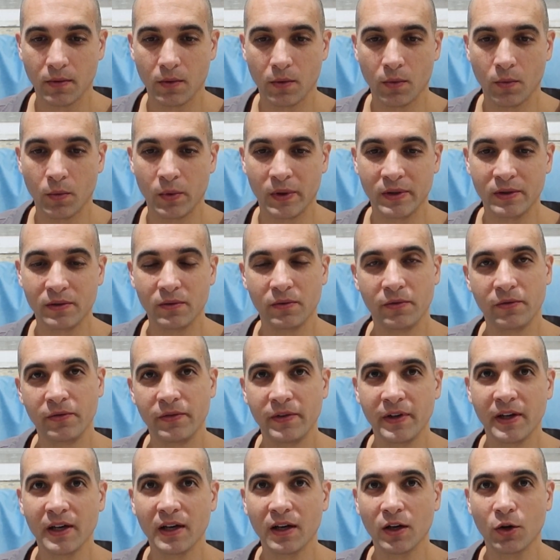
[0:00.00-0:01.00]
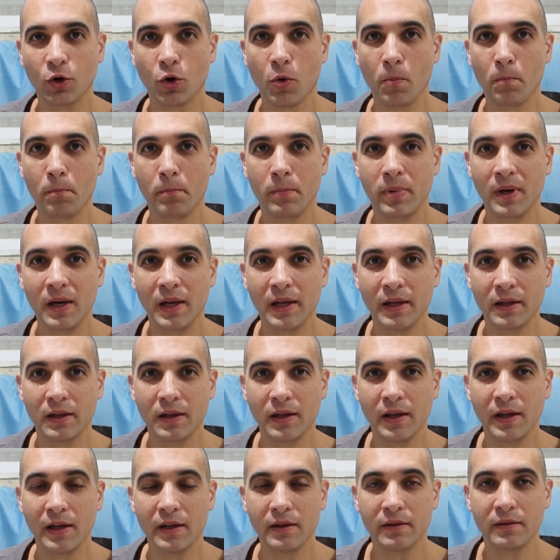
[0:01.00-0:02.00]
when fear
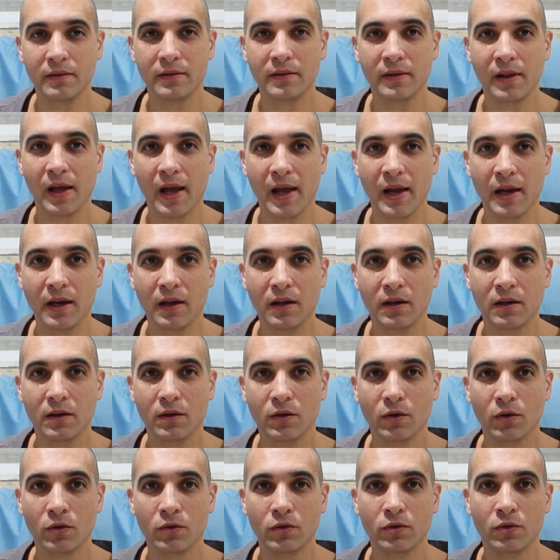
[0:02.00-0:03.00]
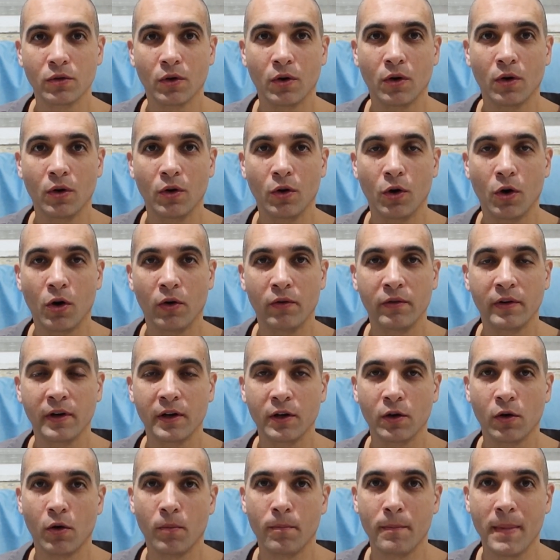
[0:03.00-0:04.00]
completely take control over
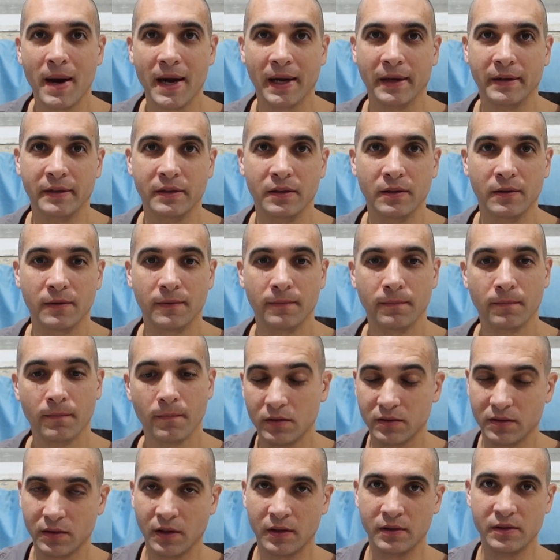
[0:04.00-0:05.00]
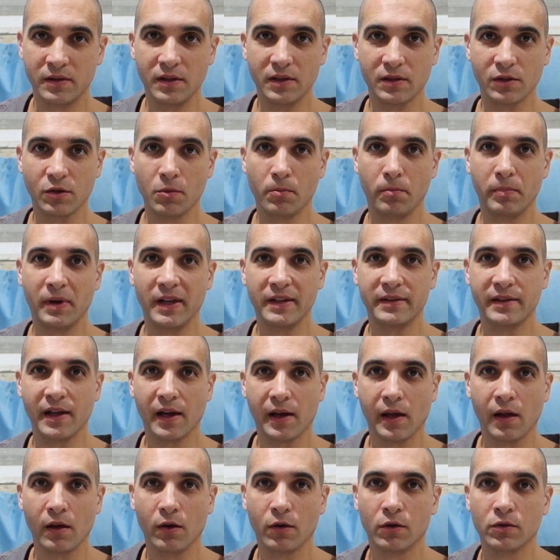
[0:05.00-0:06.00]
your mind. And this complete
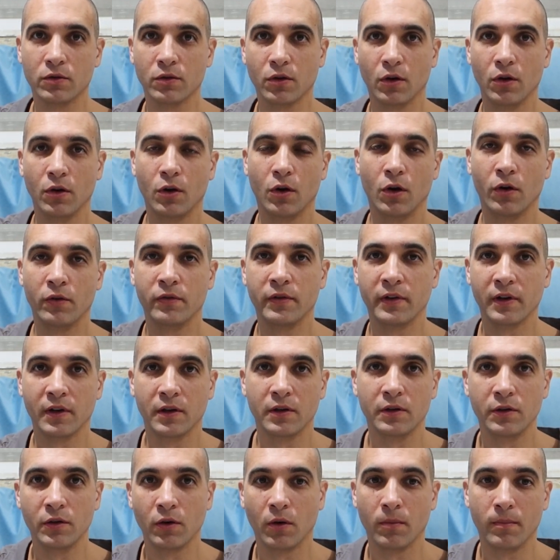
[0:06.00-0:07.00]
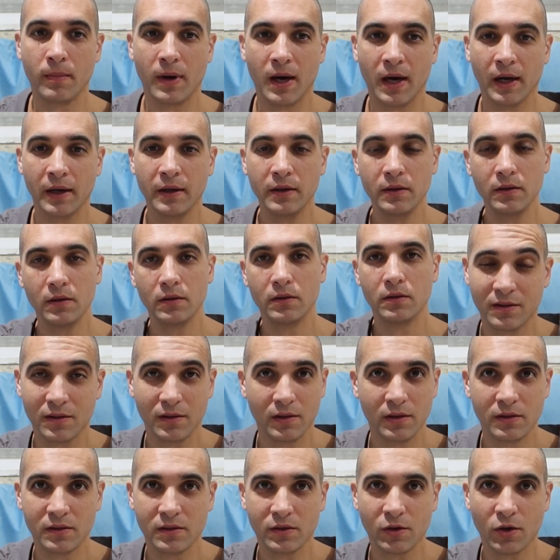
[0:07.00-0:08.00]
taking control over your mind
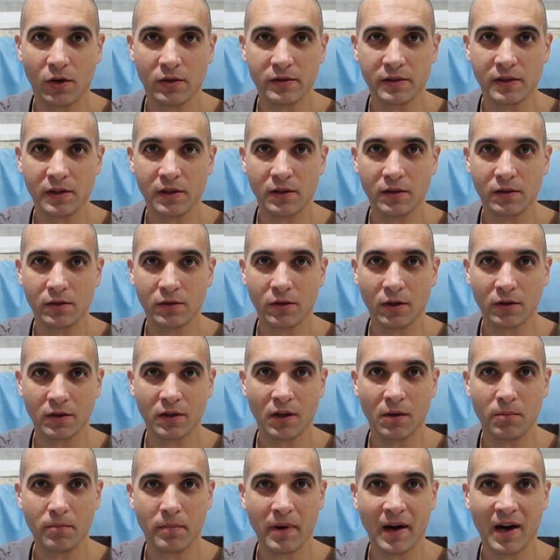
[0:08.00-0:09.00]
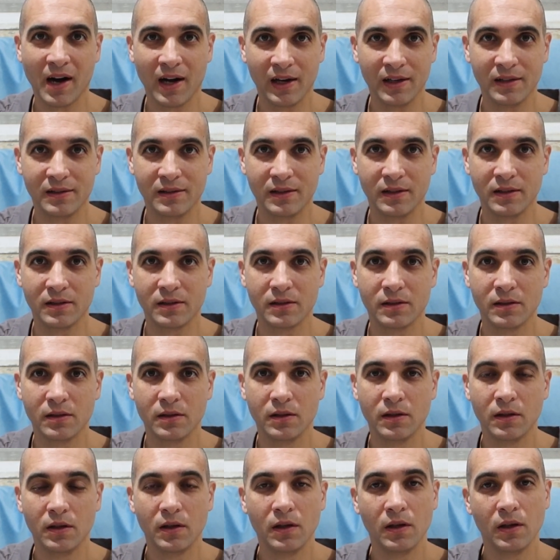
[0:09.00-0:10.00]
is causing total paralysis.
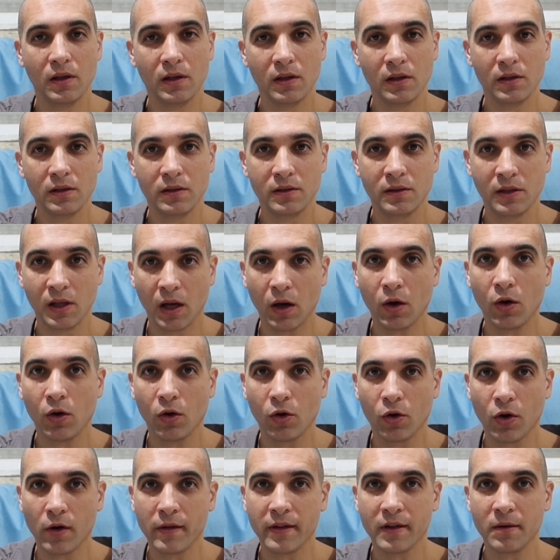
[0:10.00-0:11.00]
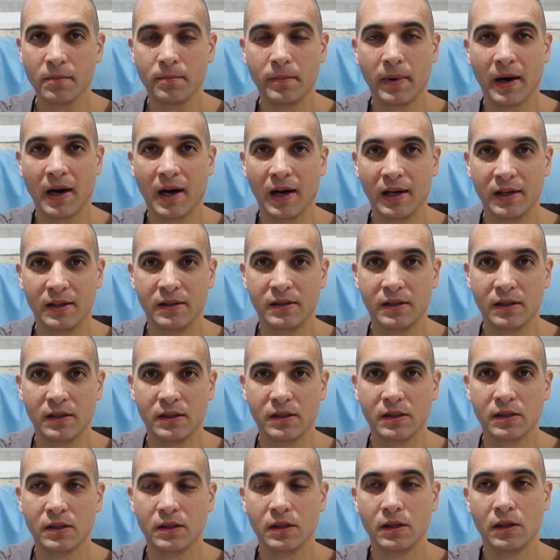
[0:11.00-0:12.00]
Terror causing
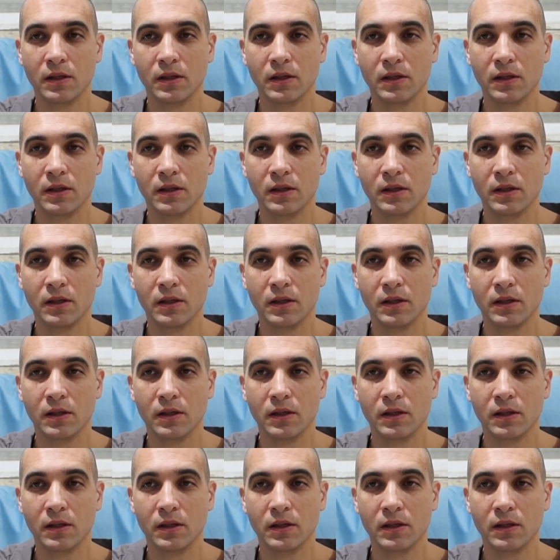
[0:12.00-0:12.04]
paralysis.